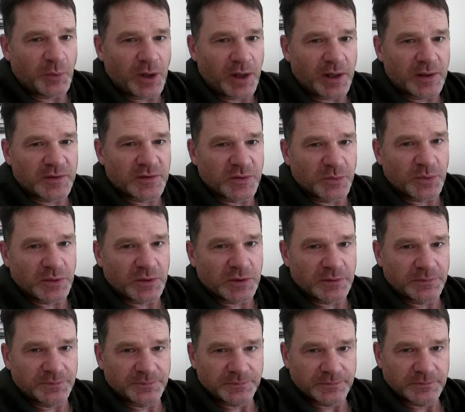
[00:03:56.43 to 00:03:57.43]
possible
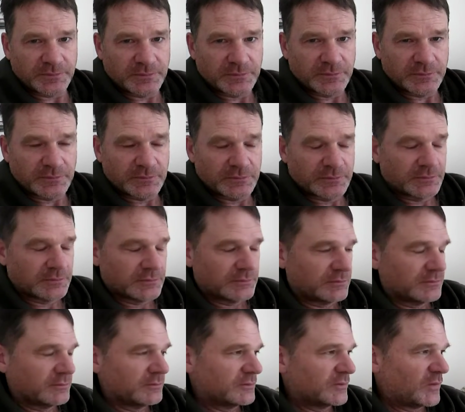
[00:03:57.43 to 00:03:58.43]

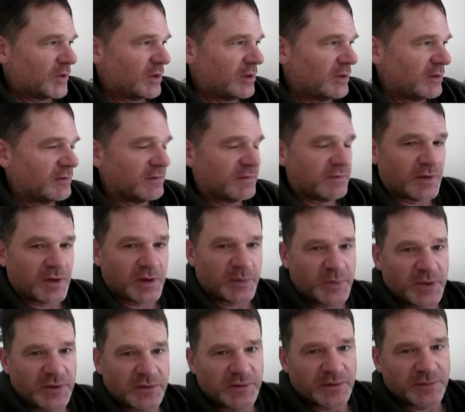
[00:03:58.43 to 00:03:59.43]
to
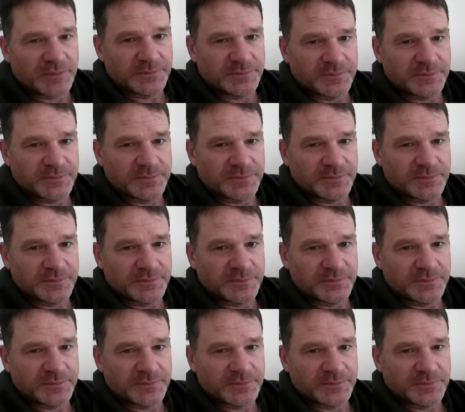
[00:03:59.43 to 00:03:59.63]
confirm it.